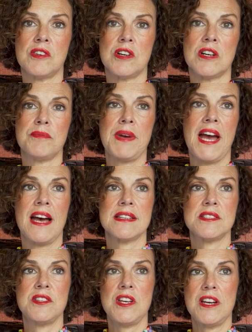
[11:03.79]
for
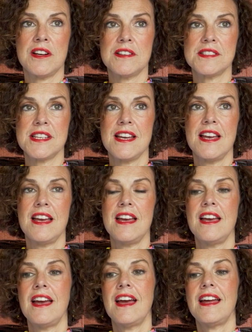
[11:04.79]
past years.
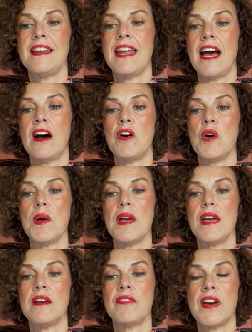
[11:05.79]
Now,
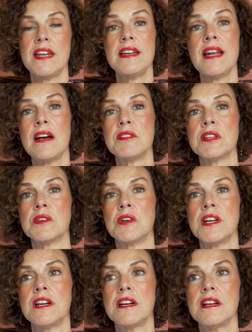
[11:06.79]
if I didn't have a
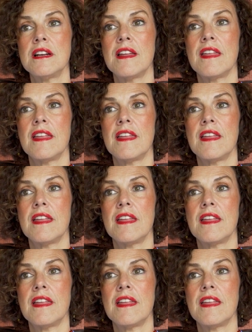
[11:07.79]
lawyer,